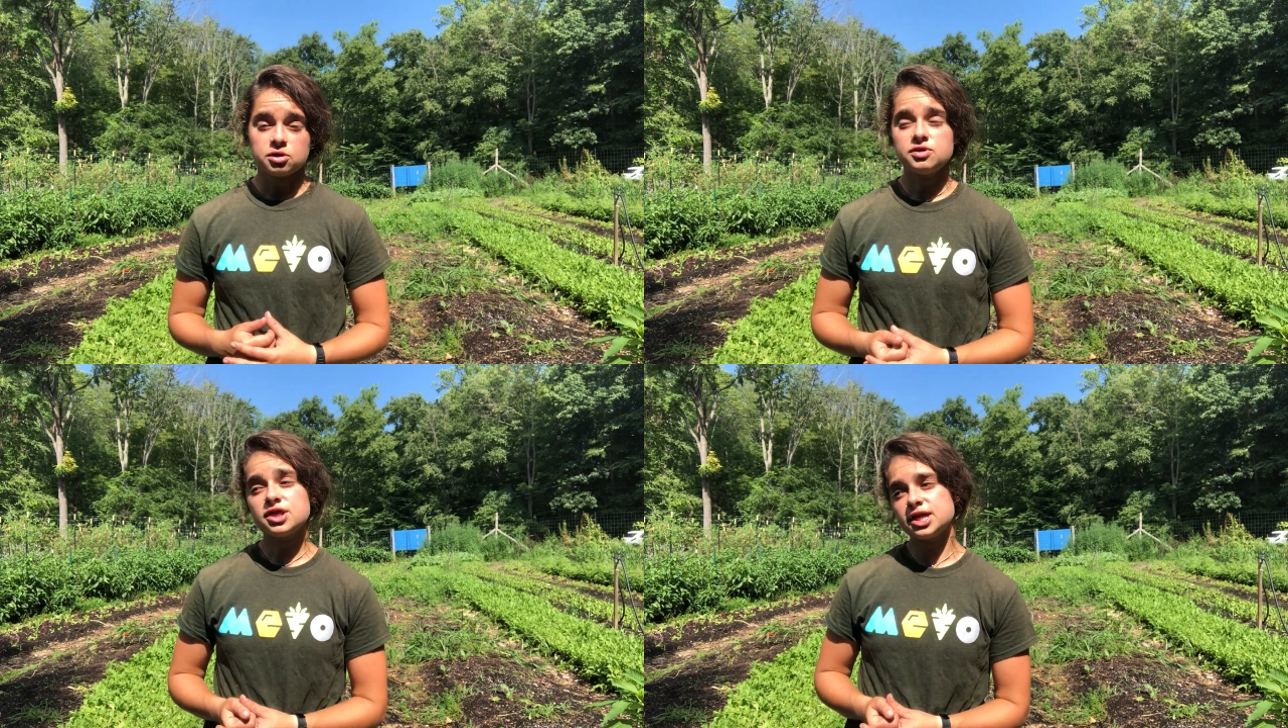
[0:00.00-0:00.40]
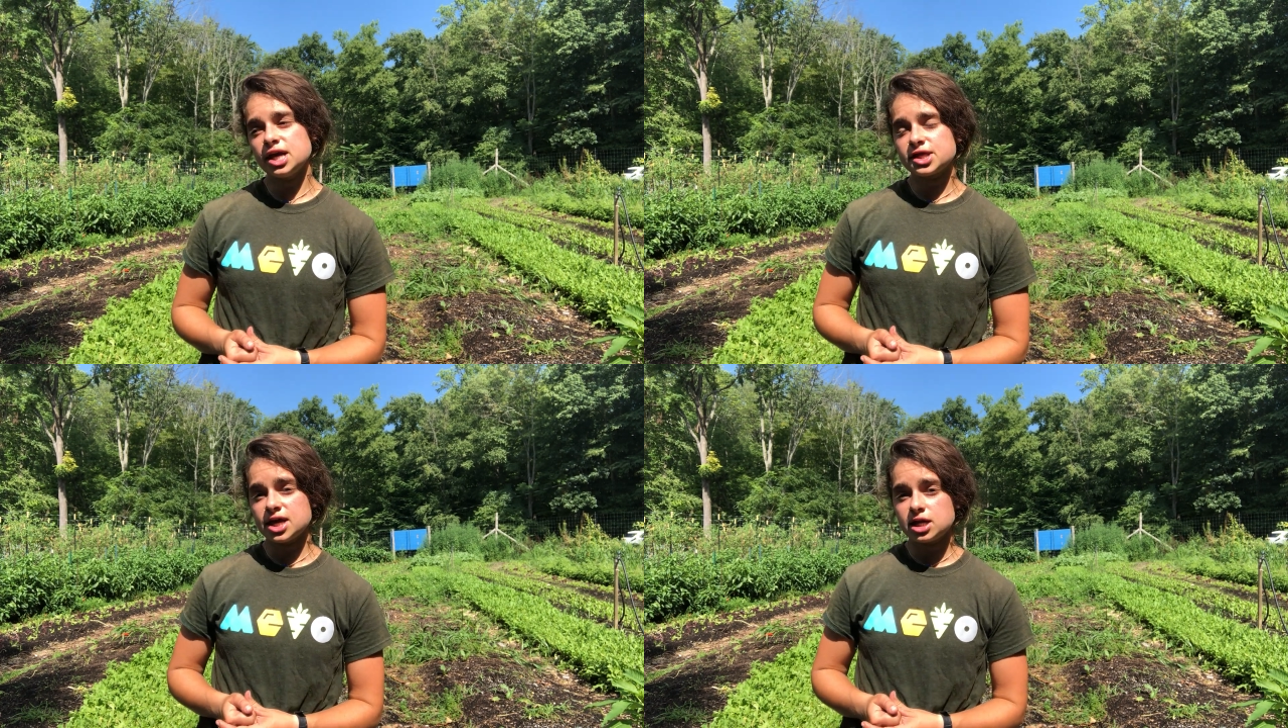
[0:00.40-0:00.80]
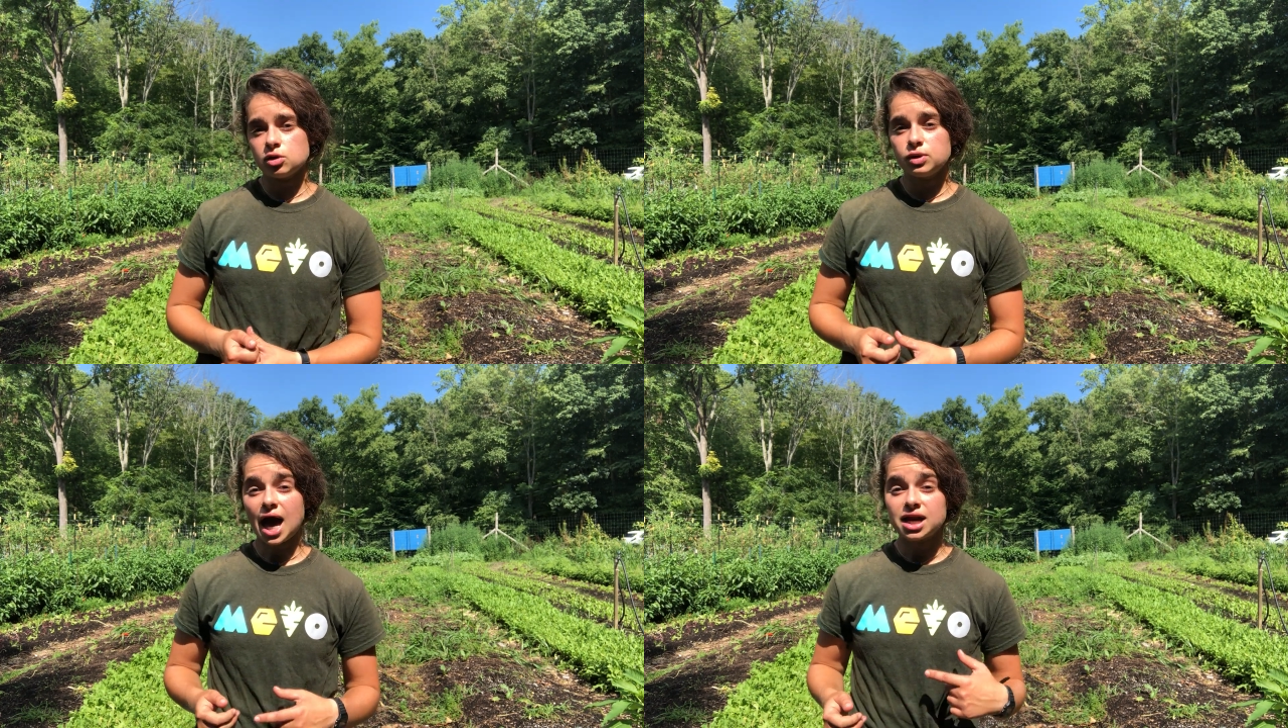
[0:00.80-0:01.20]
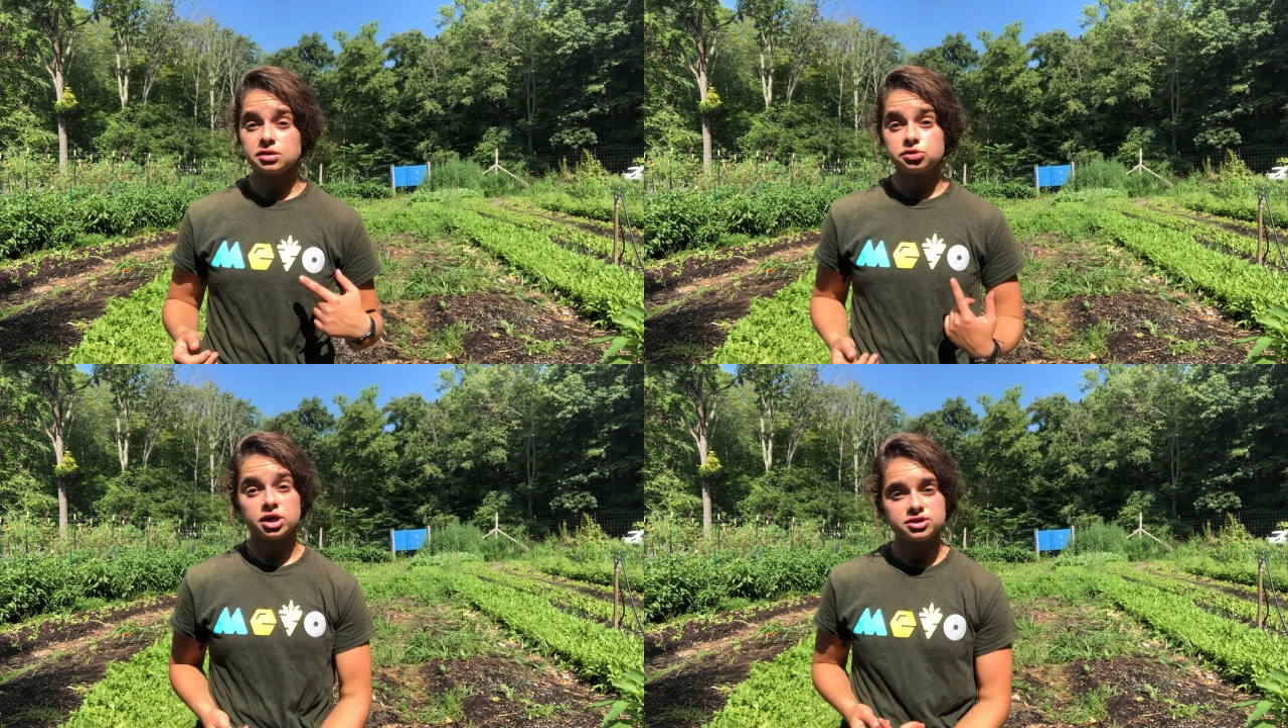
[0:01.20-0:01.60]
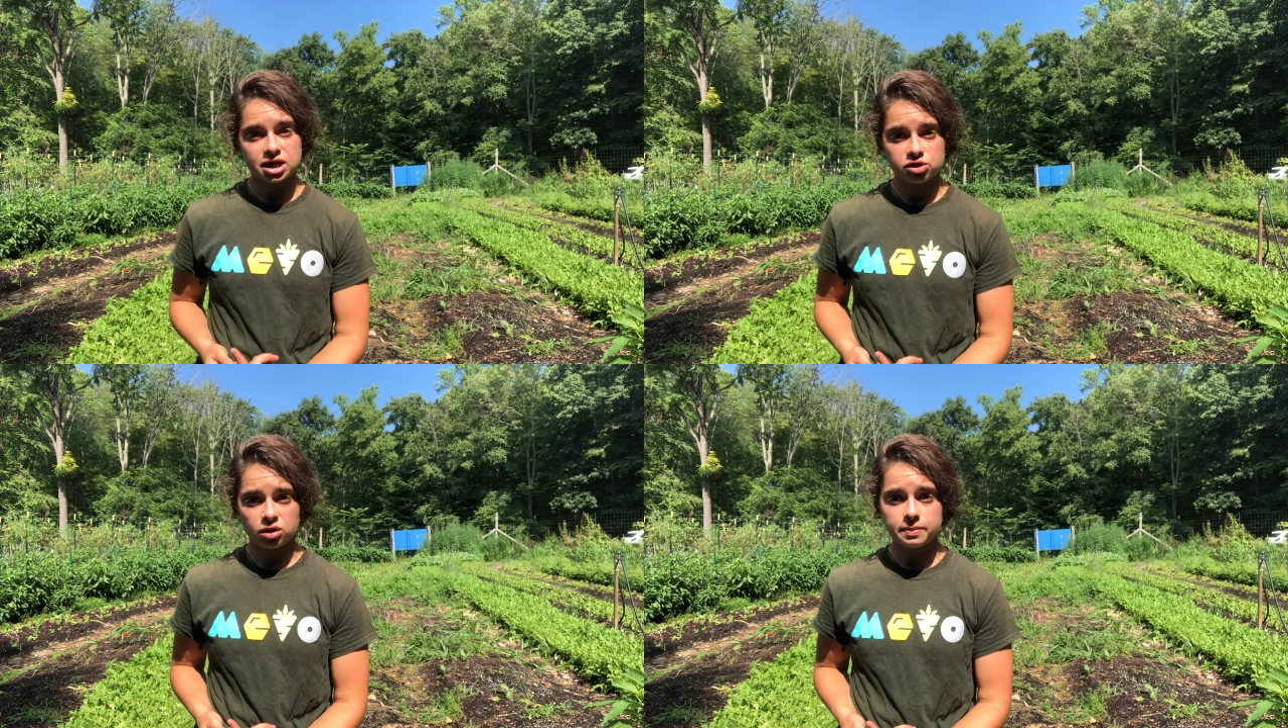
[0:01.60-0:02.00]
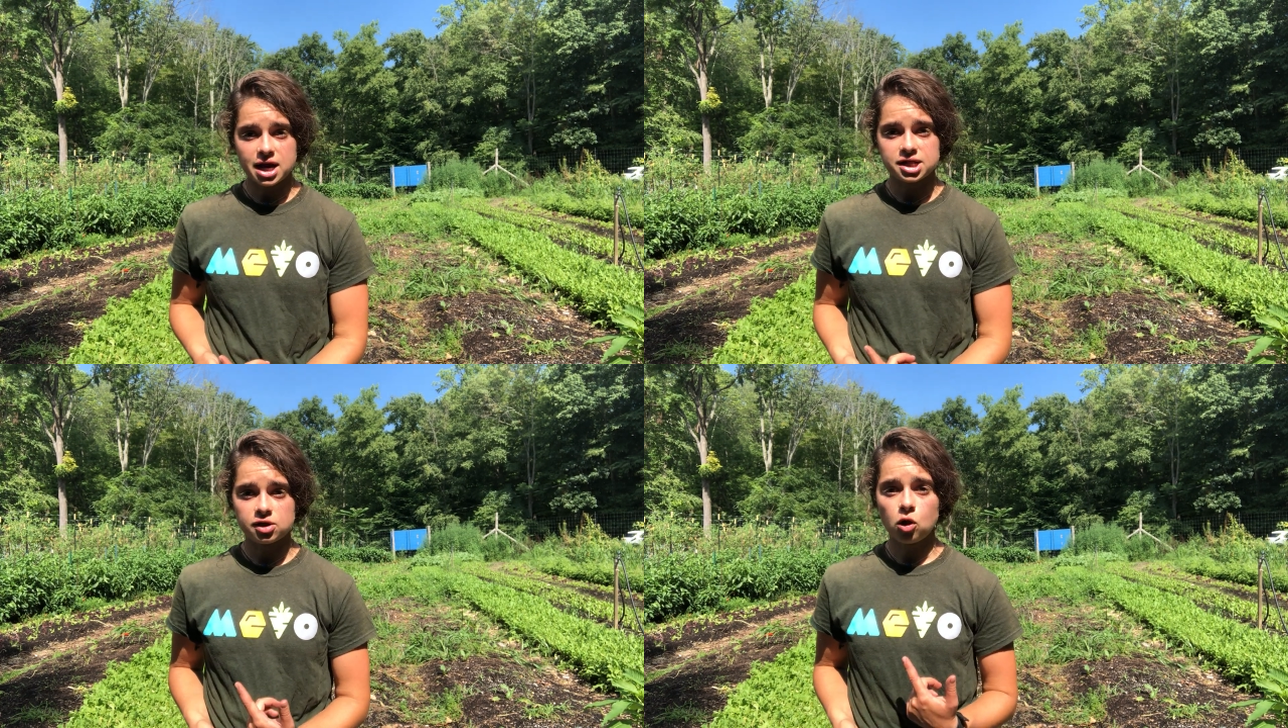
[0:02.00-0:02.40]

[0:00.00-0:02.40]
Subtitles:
So this season, we added 3 things to our beds